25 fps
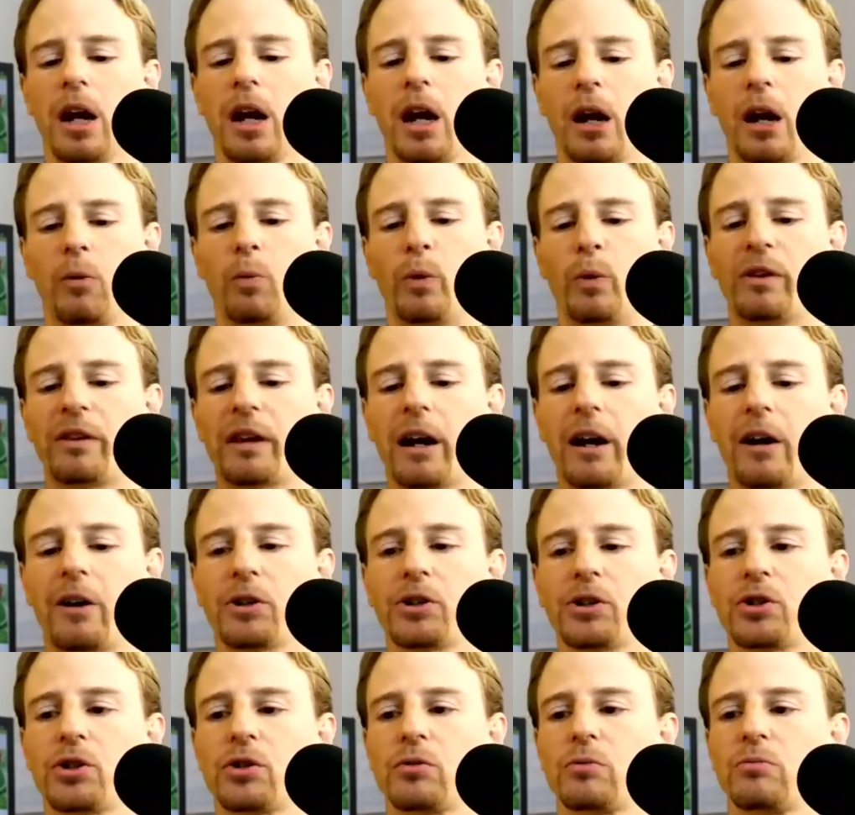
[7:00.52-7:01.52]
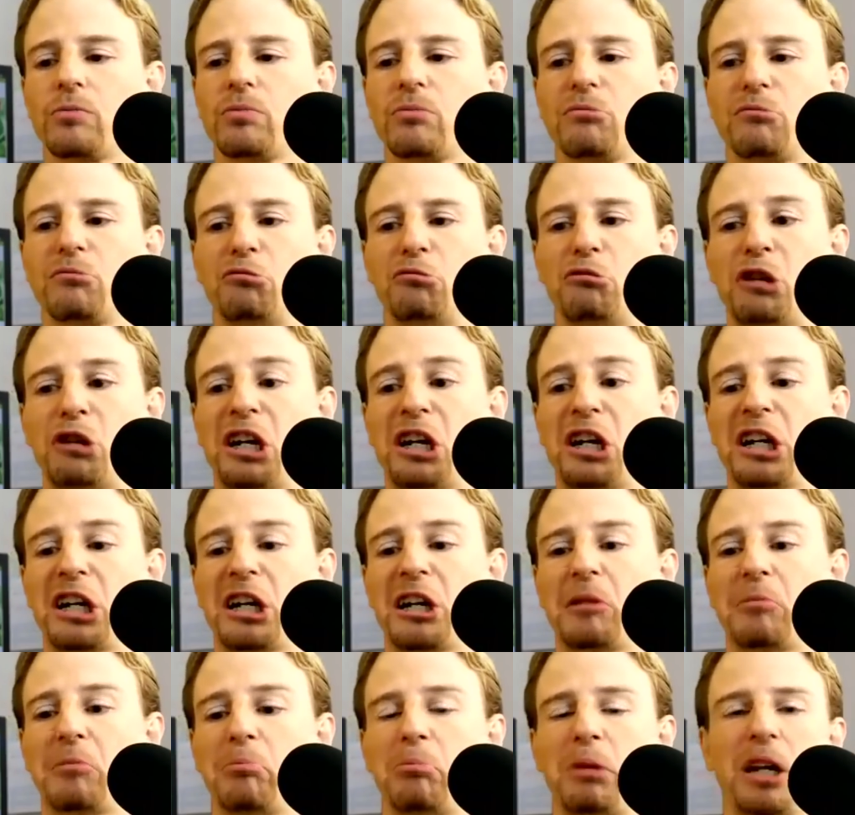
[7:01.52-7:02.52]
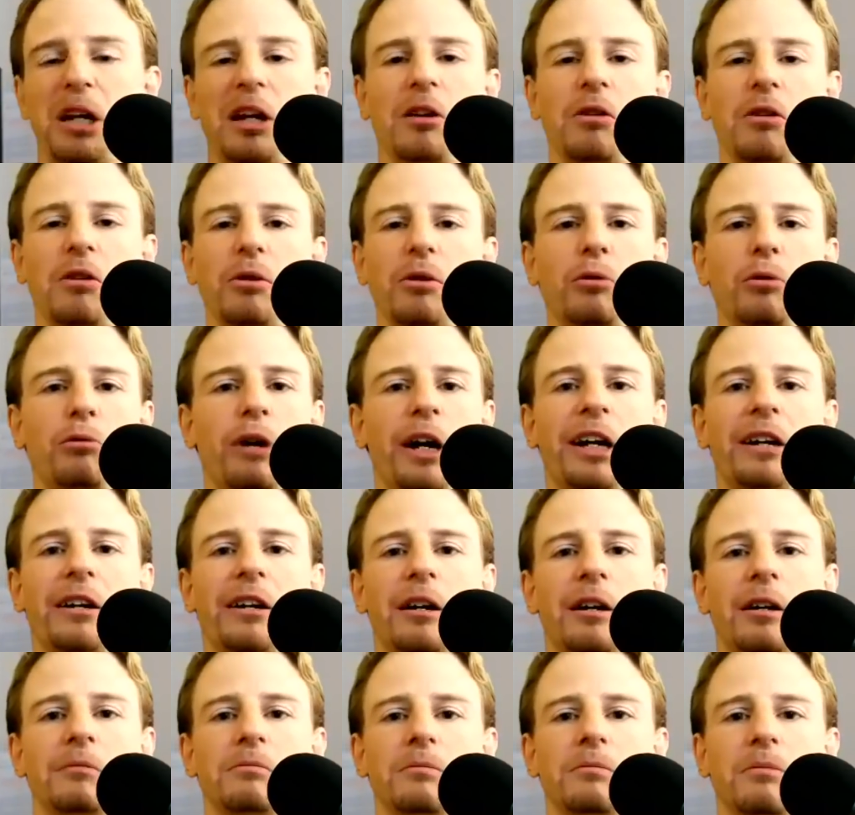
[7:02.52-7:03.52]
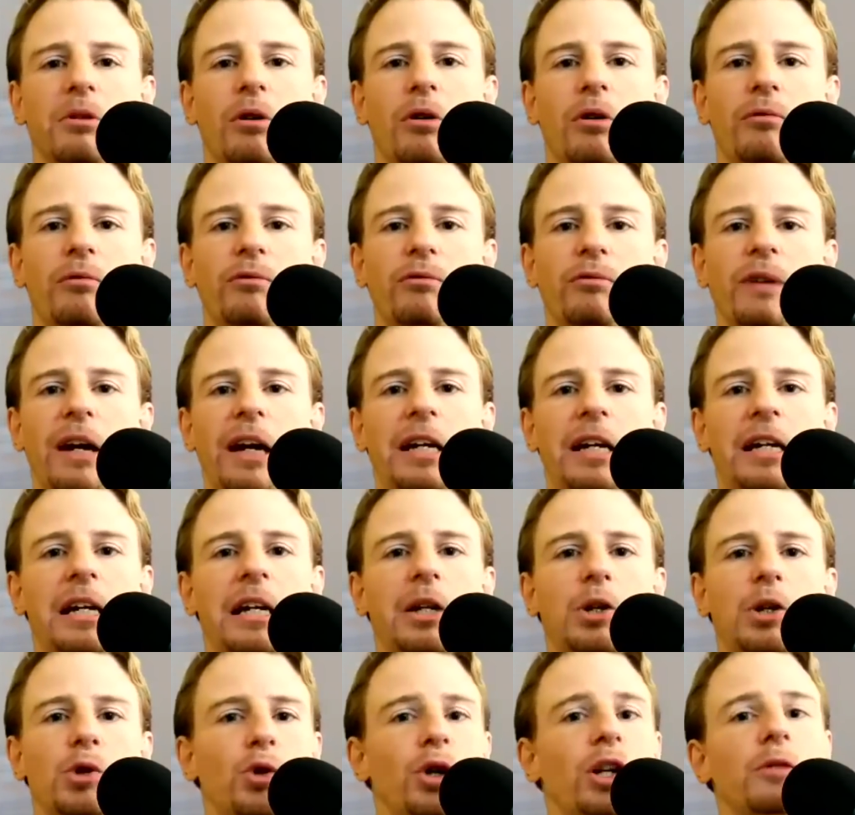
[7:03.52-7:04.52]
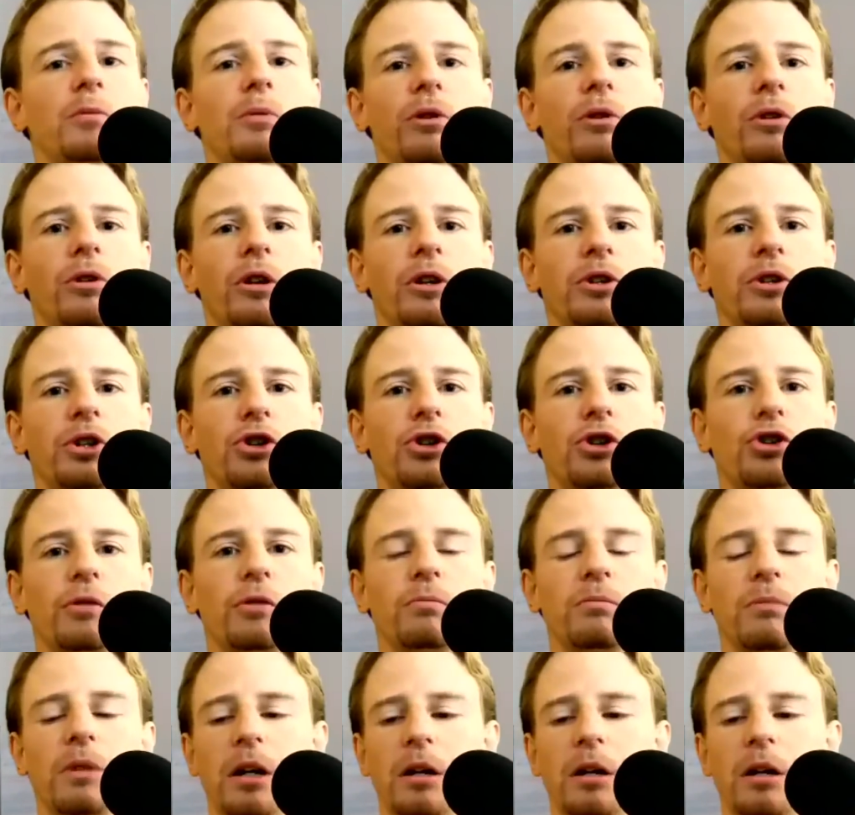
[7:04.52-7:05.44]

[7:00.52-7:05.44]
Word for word: without really being on the radar of any treatable condition.